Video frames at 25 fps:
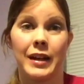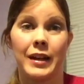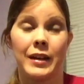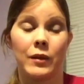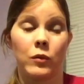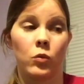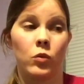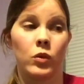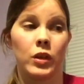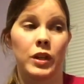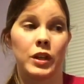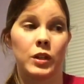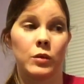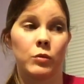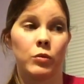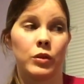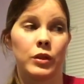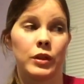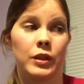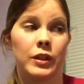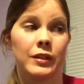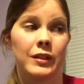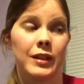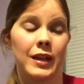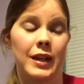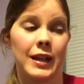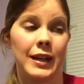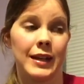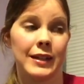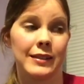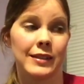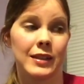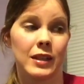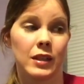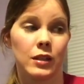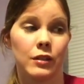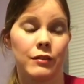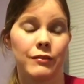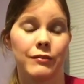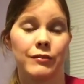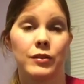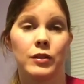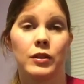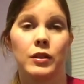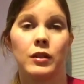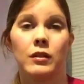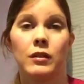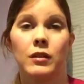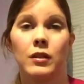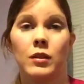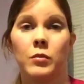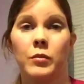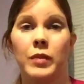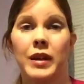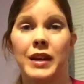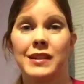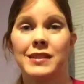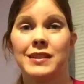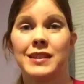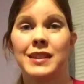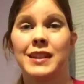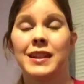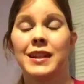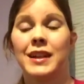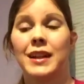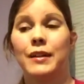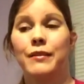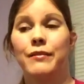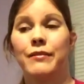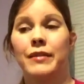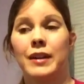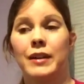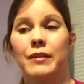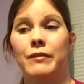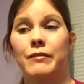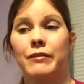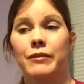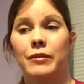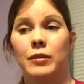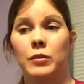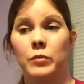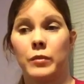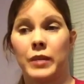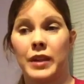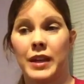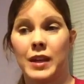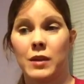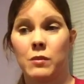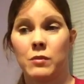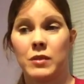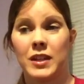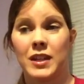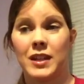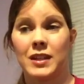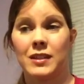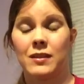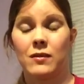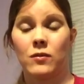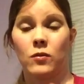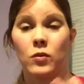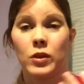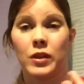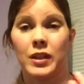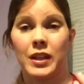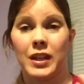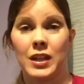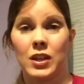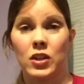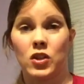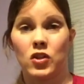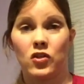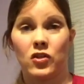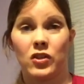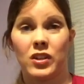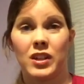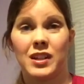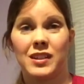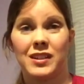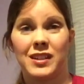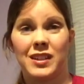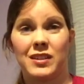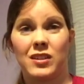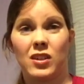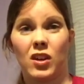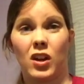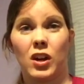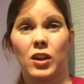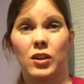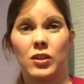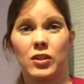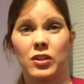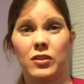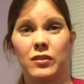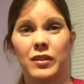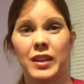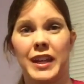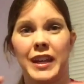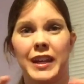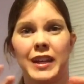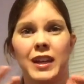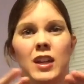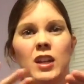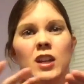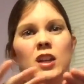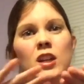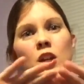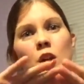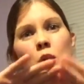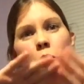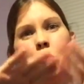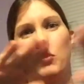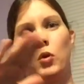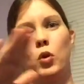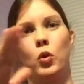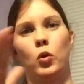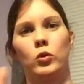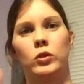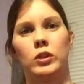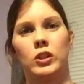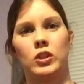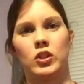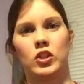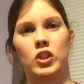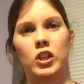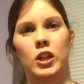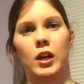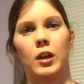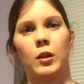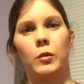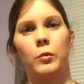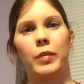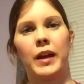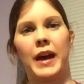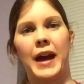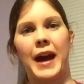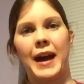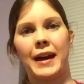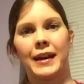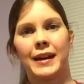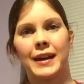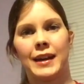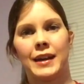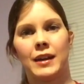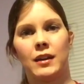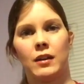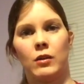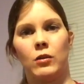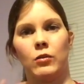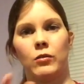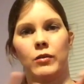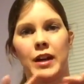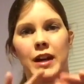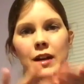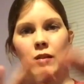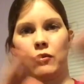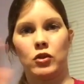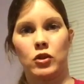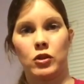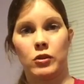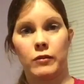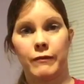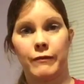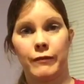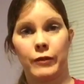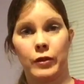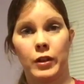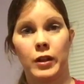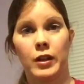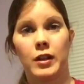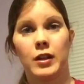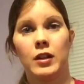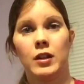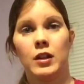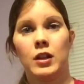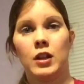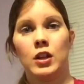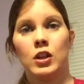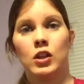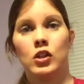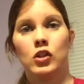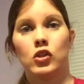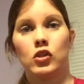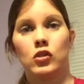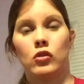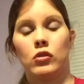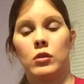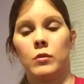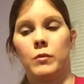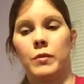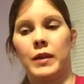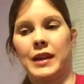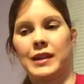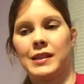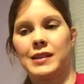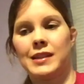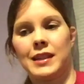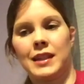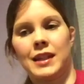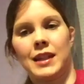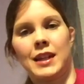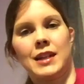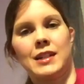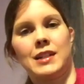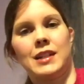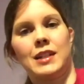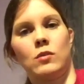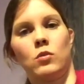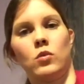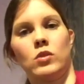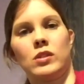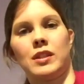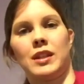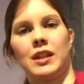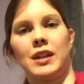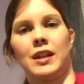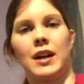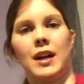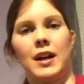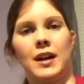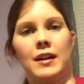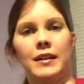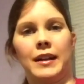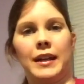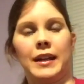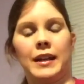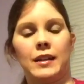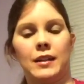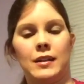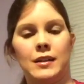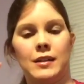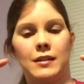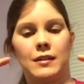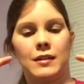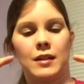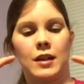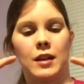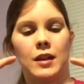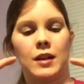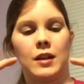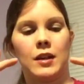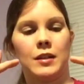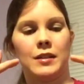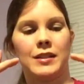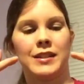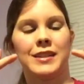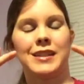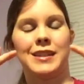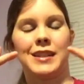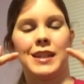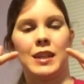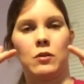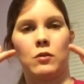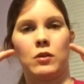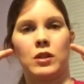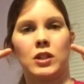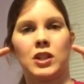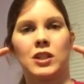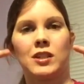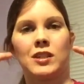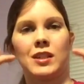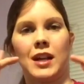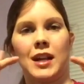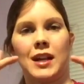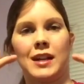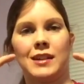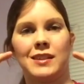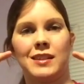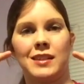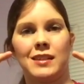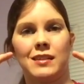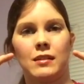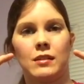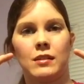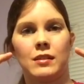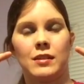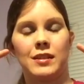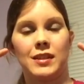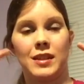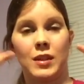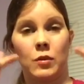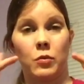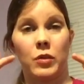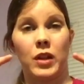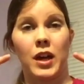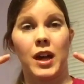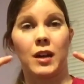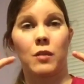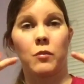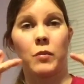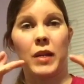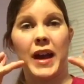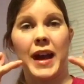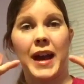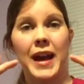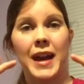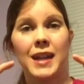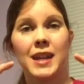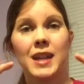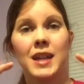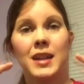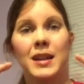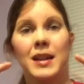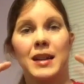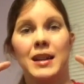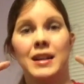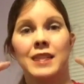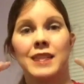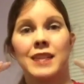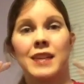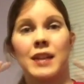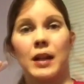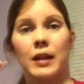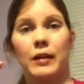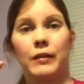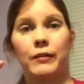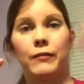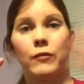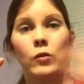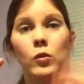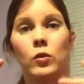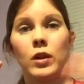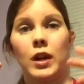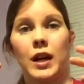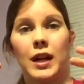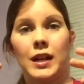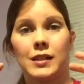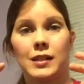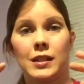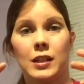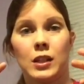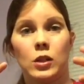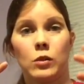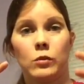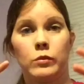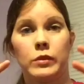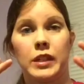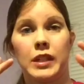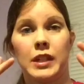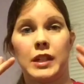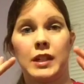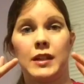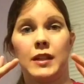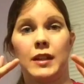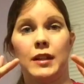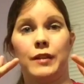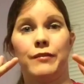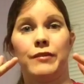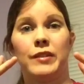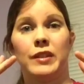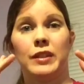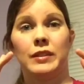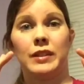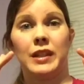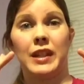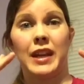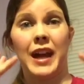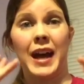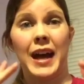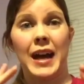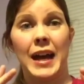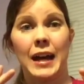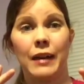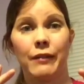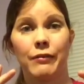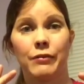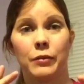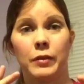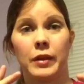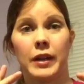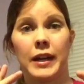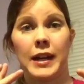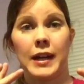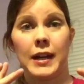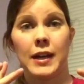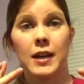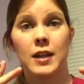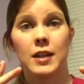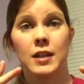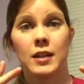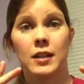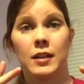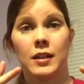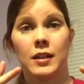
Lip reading: When you're putting the ice on your foot, the best thing I found for me, because of where the injury is, it's hard to like mold a gel packet around your foot. So the best thing I did was I got like a sandwich size Ziploc bag. I stuck 4 ice cubes in it. I filled it halfway.